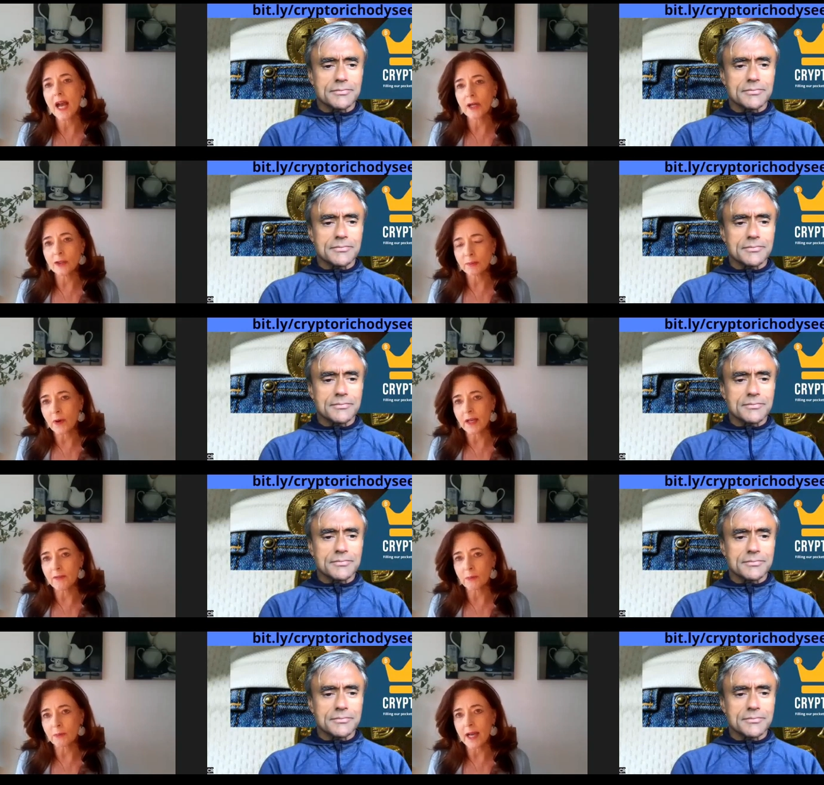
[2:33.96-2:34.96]
Speaker 1: out of
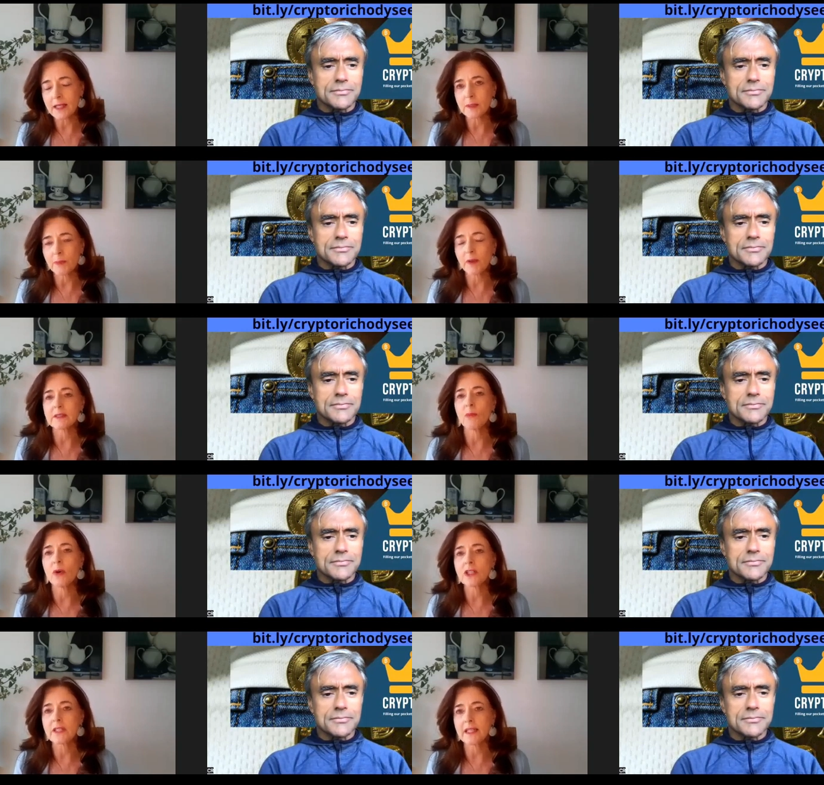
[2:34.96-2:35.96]
private practice because I
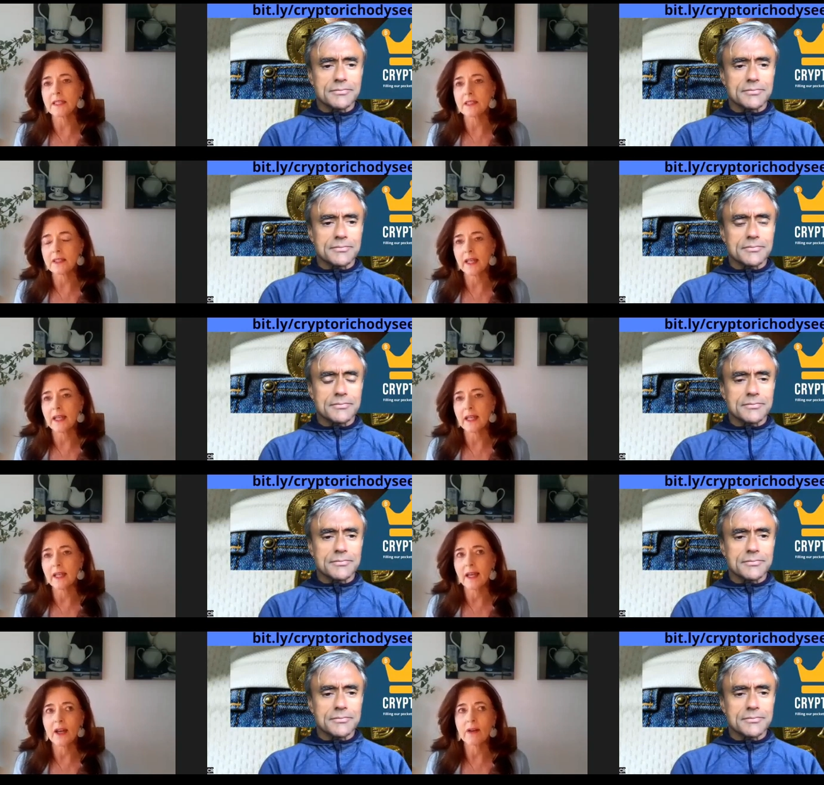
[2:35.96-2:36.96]
wanted to get into
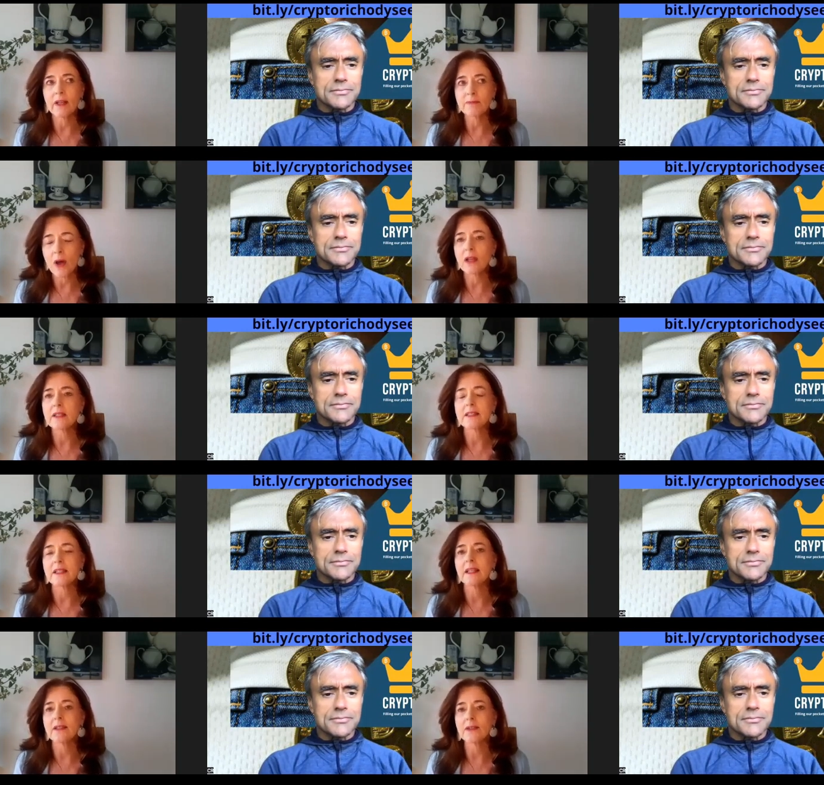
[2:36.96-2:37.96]
the area of
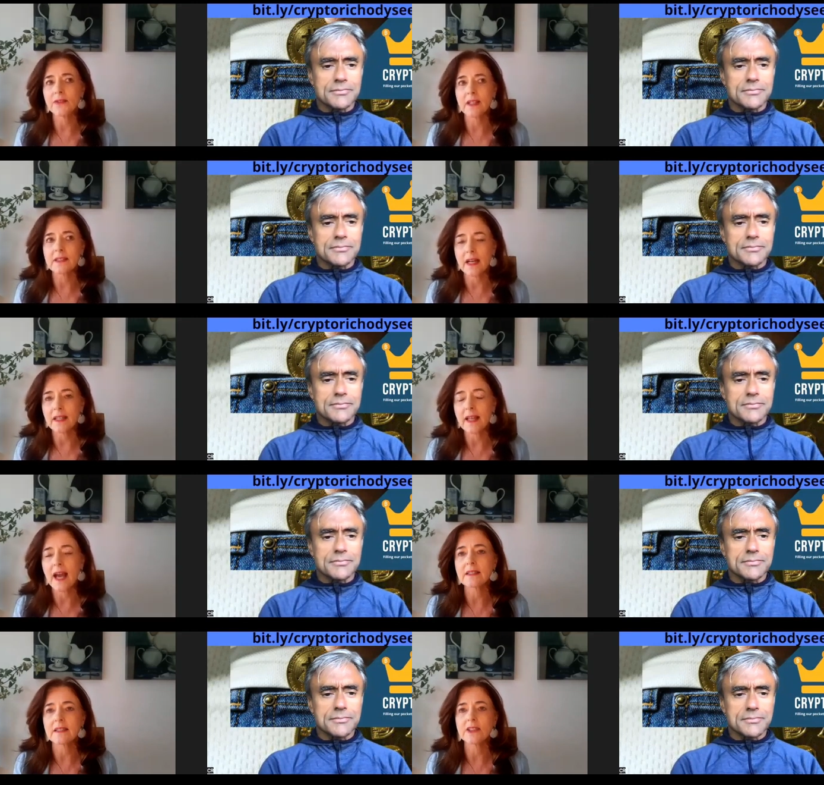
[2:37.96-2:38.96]
policy and things like
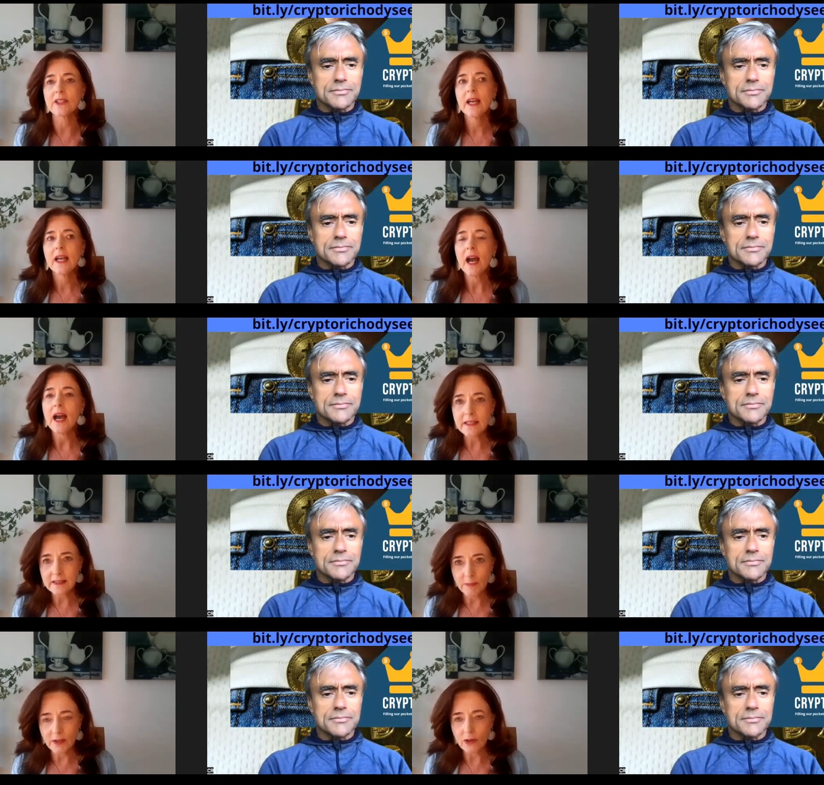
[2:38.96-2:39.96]
that. And I
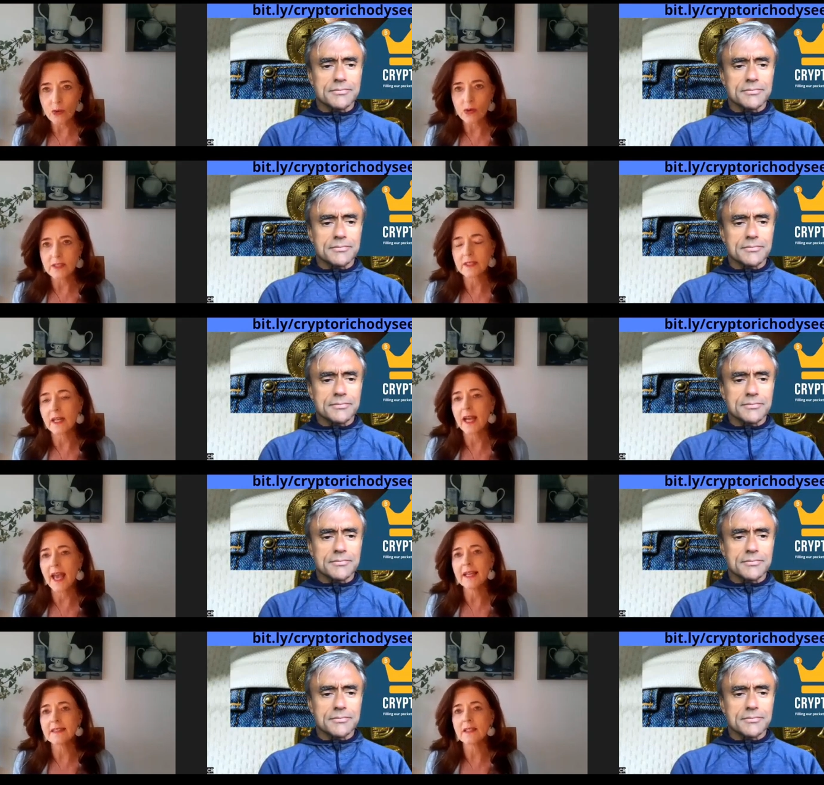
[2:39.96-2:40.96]
did some other courses and I
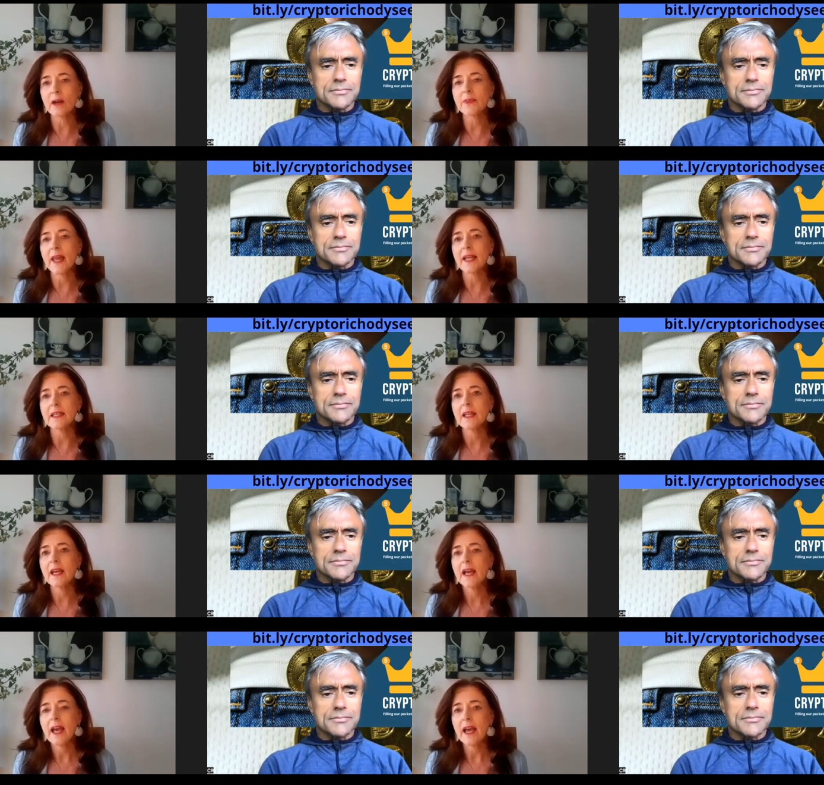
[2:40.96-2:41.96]
ended up then
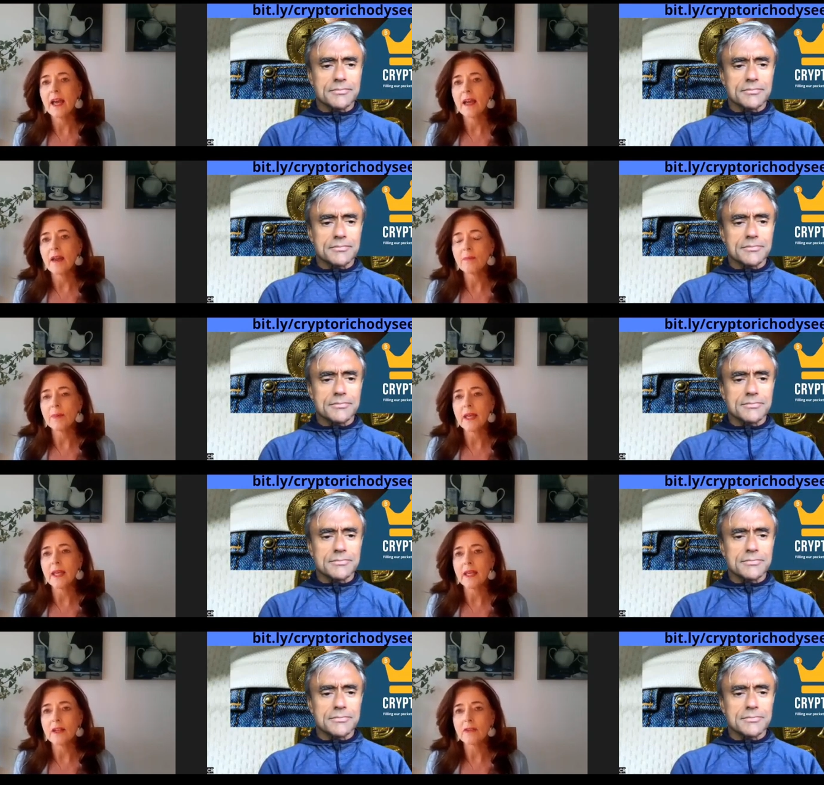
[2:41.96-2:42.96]
uh,
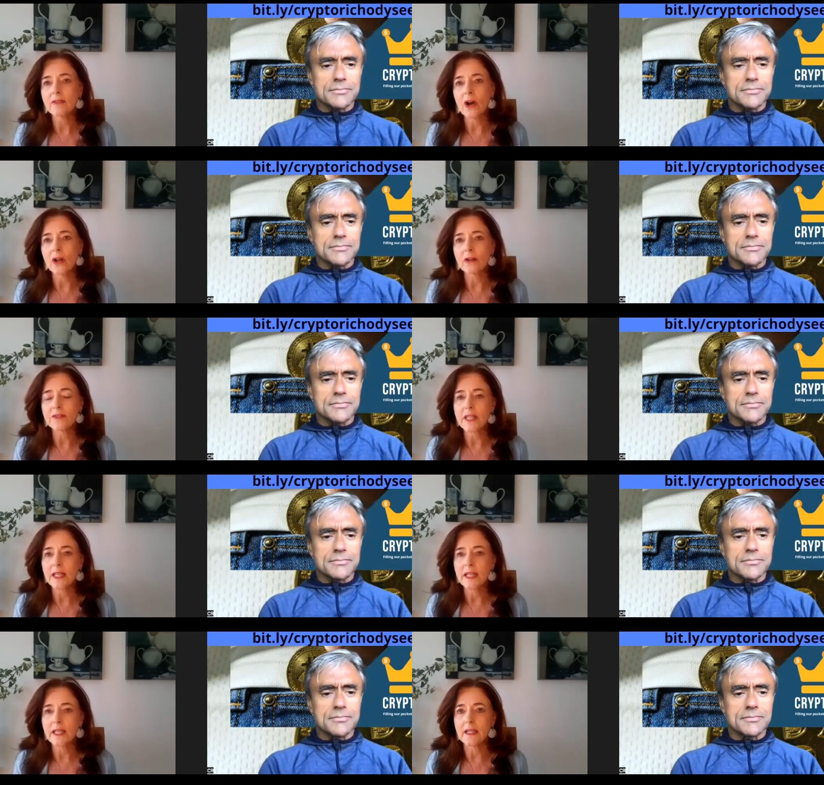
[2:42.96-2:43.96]
being involved
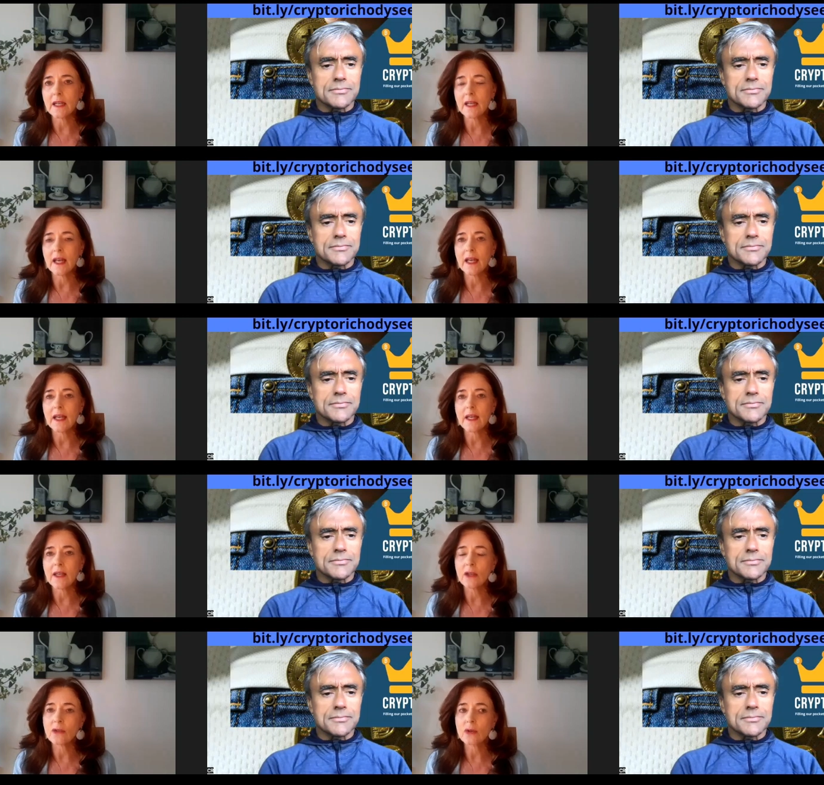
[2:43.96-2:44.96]
in uh,
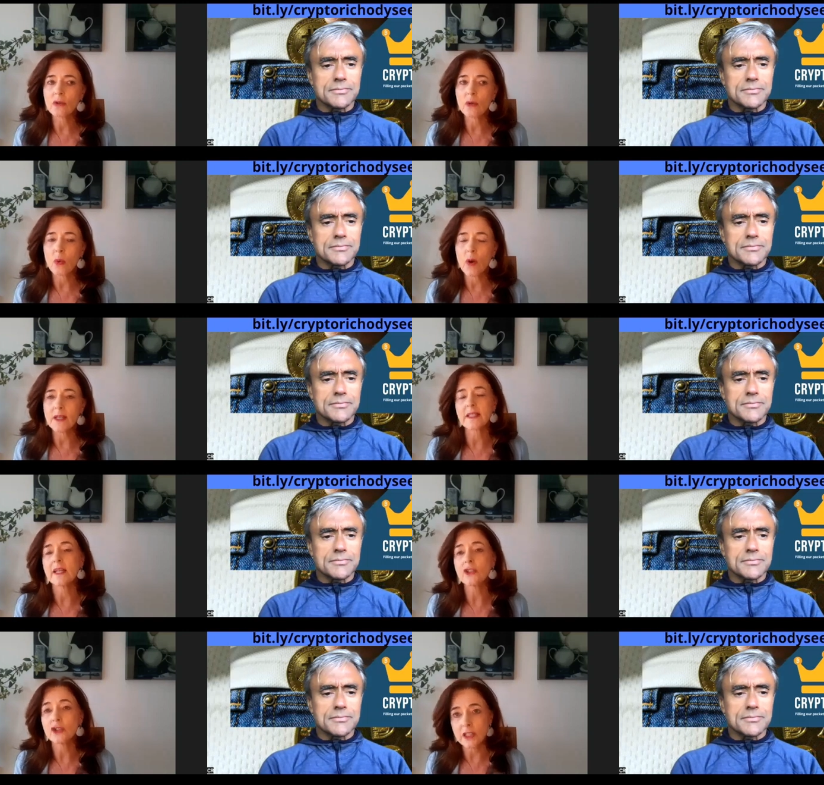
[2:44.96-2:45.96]

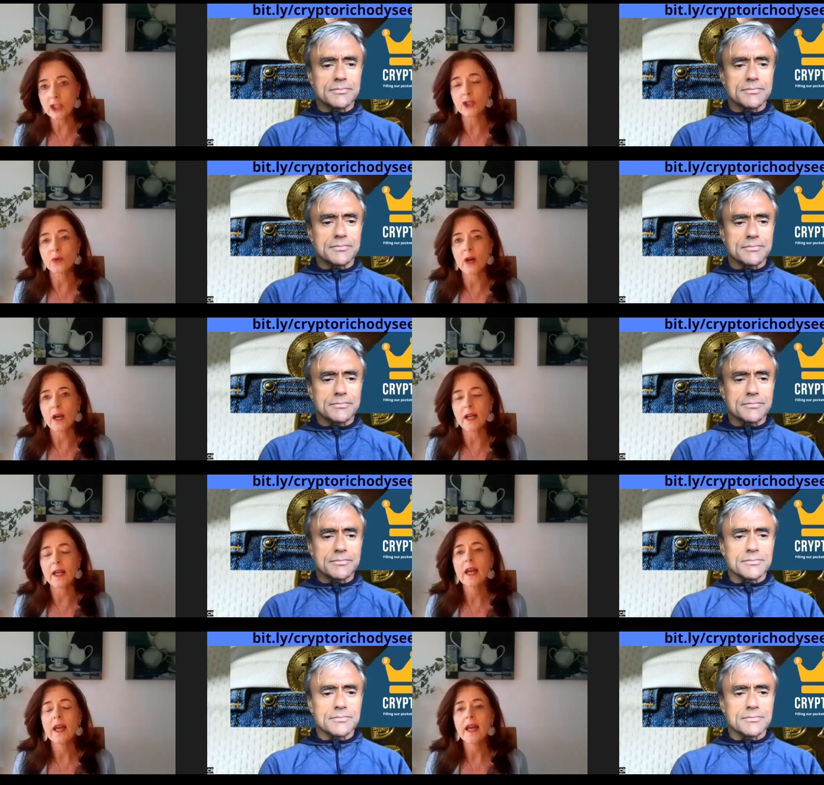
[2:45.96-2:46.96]
quasi-judicial work
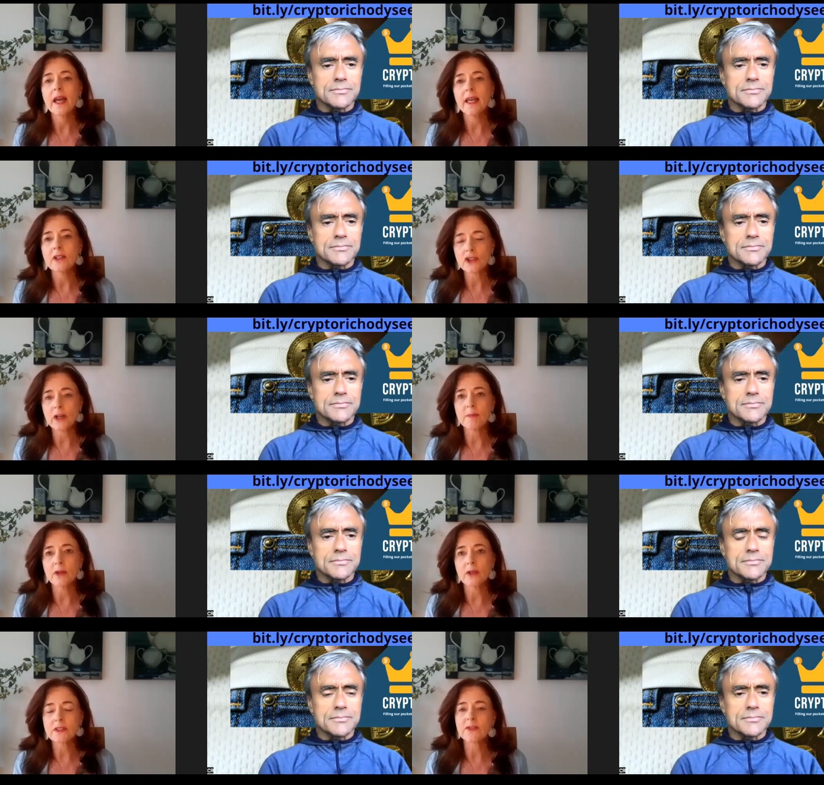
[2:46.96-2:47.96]
in
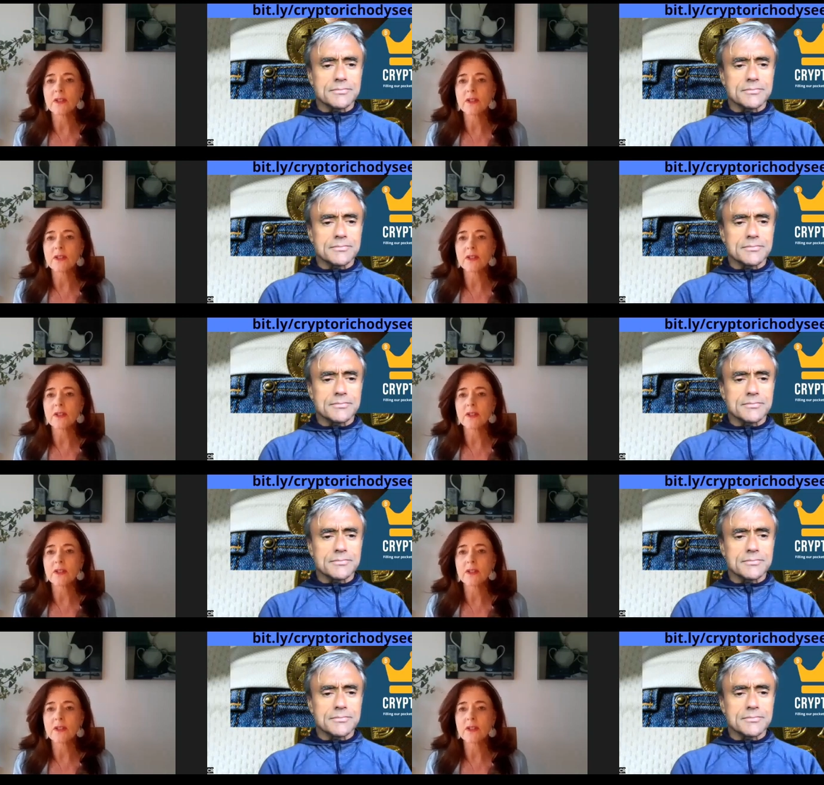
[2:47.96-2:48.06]
tribunals. For